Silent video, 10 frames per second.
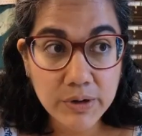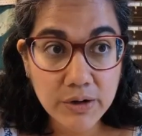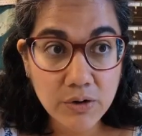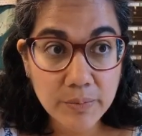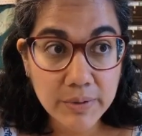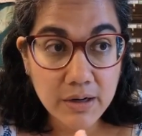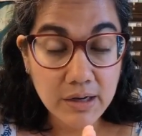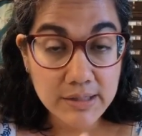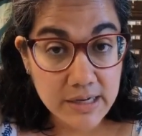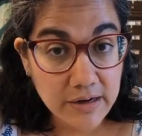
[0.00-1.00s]
We are open
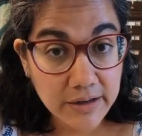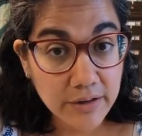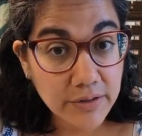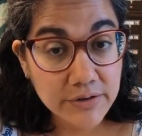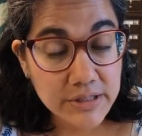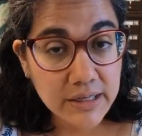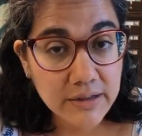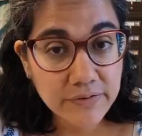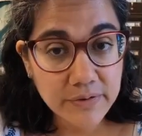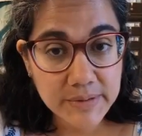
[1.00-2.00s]
on Saturday the
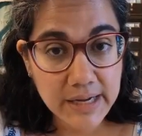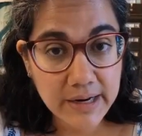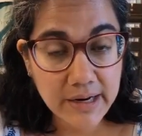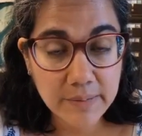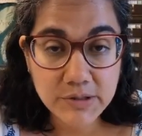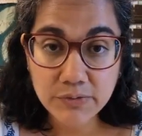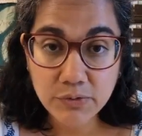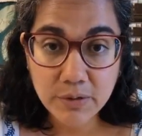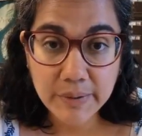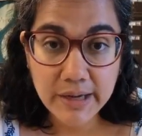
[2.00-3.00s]
13th from 10 a.m. to
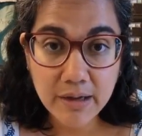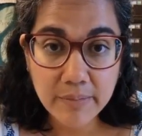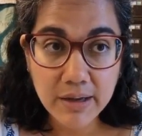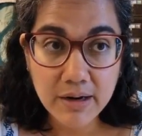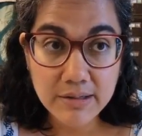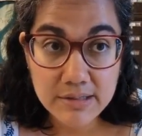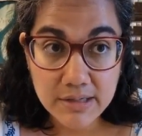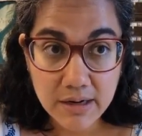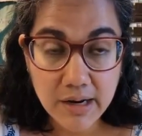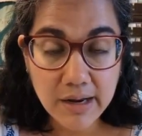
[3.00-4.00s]
4 p.m. and on
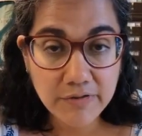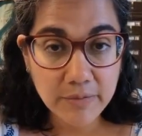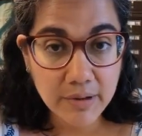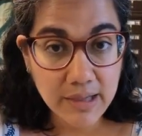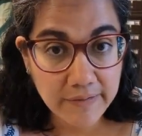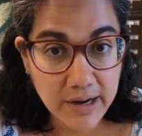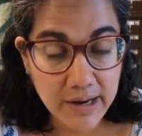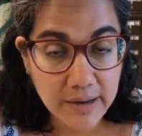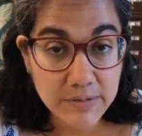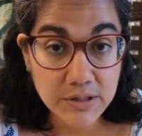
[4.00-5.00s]
Sunday from 11
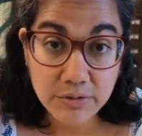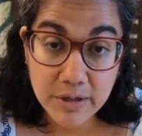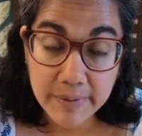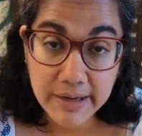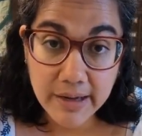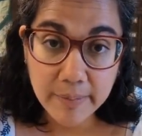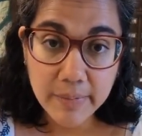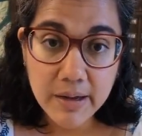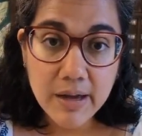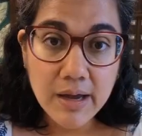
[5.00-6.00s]
a.m. to 3
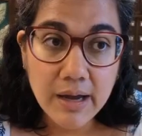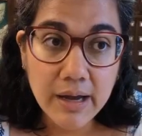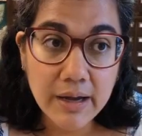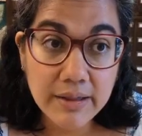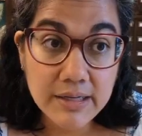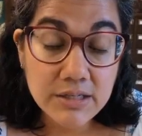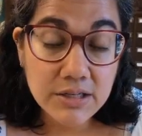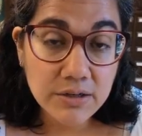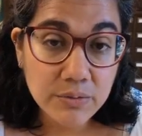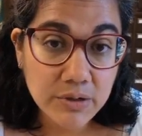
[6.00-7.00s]
p.m. This
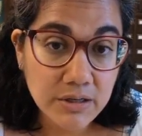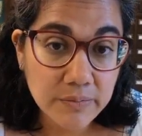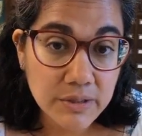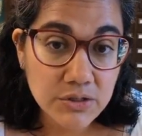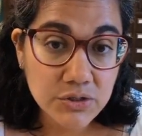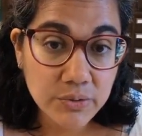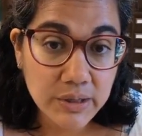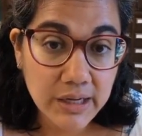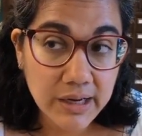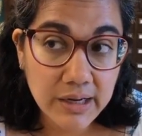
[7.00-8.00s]
year we're going to be
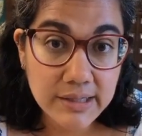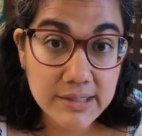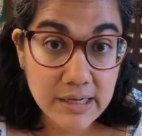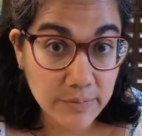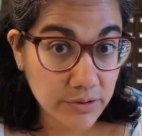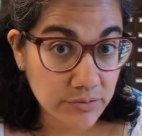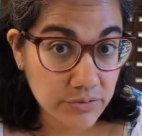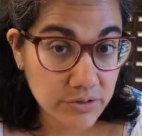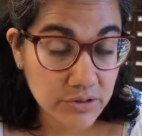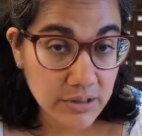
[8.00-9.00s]
doing
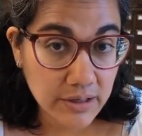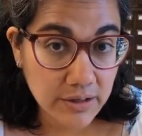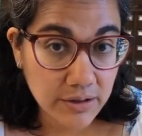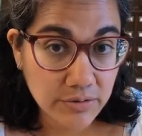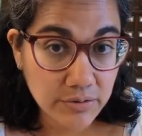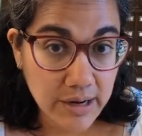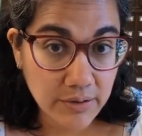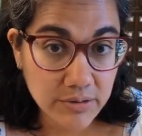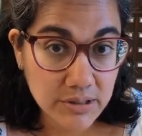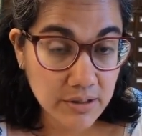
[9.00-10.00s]
demos
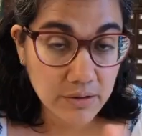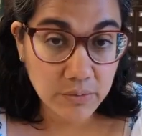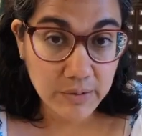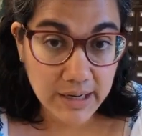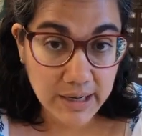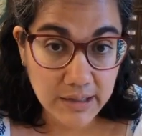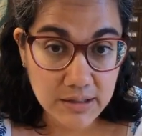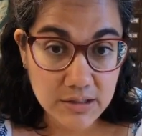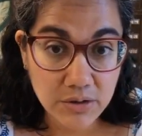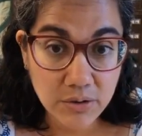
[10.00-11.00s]
throughout the
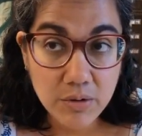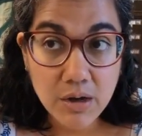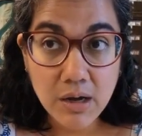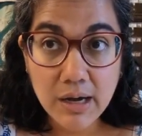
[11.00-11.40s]
weekend. So